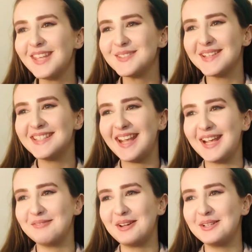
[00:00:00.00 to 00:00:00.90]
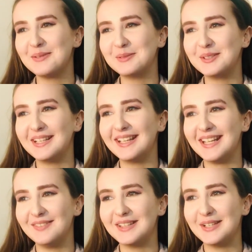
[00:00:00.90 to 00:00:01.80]
28, what are your morning,
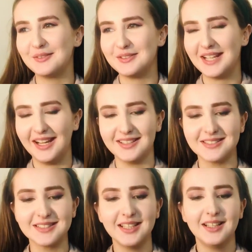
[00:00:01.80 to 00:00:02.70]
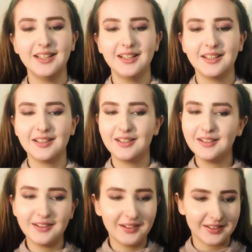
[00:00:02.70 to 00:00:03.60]
evening routines?
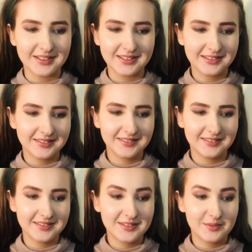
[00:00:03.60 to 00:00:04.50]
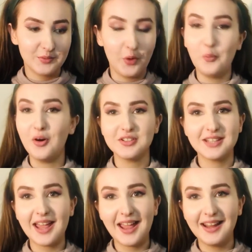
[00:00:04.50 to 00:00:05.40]
God, on what
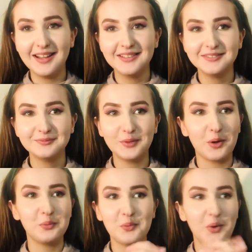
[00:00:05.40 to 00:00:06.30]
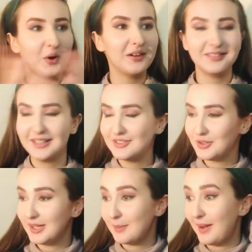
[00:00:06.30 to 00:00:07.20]
day? On what, and
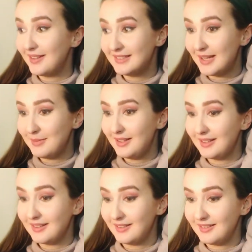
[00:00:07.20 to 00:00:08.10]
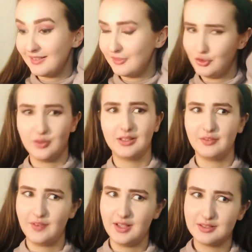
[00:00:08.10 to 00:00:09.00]
during a pandemic, during the
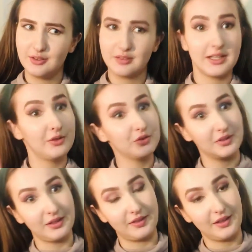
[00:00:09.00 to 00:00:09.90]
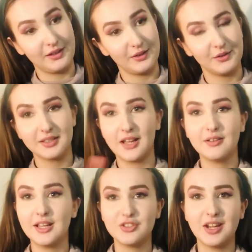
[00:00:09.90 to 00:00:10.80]
first lockdown, during the third lockdown,
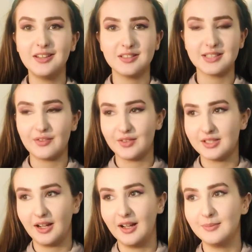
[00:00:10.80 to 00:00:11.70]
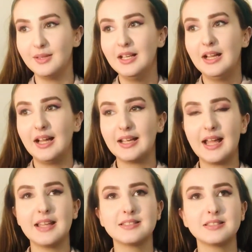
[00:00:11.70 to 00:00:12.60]
it changes every time. I
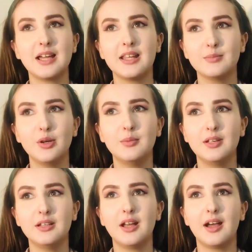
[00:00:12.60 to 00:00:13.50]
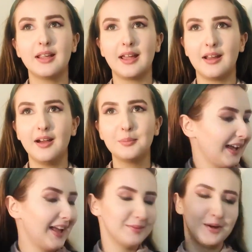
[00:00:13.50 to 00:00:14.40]
guess at the moment I get up.
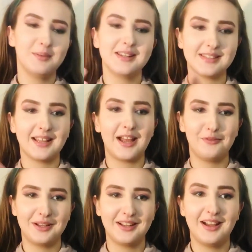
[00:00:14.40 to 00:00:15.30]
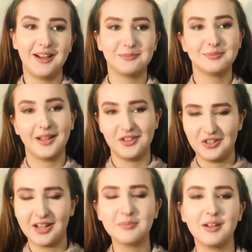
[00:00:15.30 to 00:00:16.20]
At the moment it's like I wake up, I
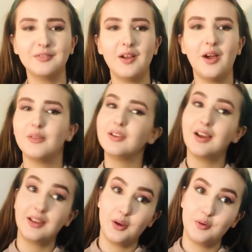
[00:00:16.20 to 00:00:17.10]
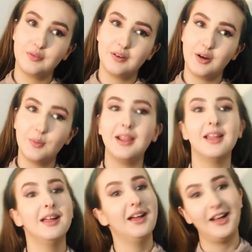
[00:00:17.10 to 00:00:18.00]
check my phone, I go for a wee,
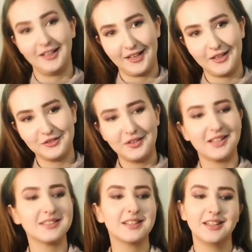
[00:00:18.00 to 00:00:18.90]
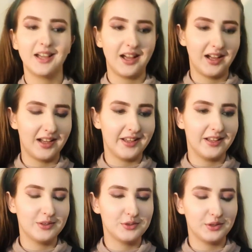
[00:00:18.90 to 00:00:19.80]
I get dressed,
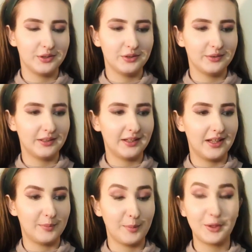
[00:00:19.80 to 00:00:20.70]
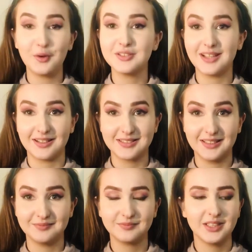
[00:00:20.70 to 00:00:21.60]
I do put my contacts
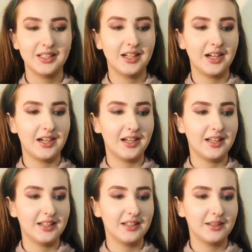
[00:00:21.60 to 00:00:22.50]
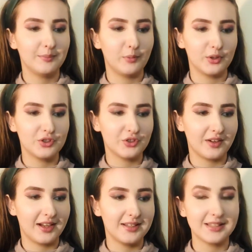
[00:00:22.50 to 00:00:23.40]
in, I
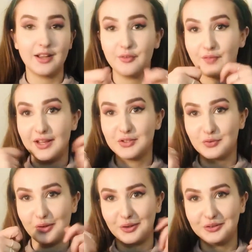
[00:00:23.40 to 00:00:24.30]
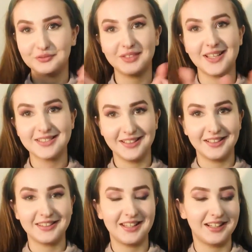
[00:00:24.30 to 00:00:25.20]
moisturise and face roll. That's the
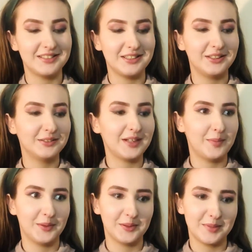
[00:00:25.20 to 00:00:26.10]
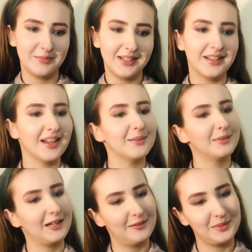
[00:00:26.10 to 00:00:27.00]
thing I do. I put on my makeup,
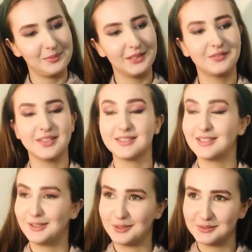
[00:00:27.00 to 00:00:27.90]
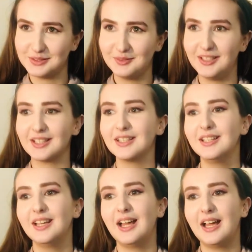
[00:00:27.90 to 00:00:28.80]
I have my breakfast, I go to work,
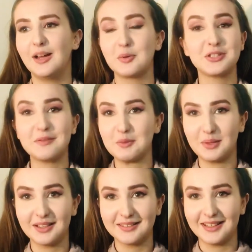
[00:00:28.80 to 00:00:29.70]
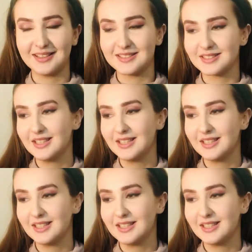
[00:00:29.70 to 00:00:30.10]
whichever work that is.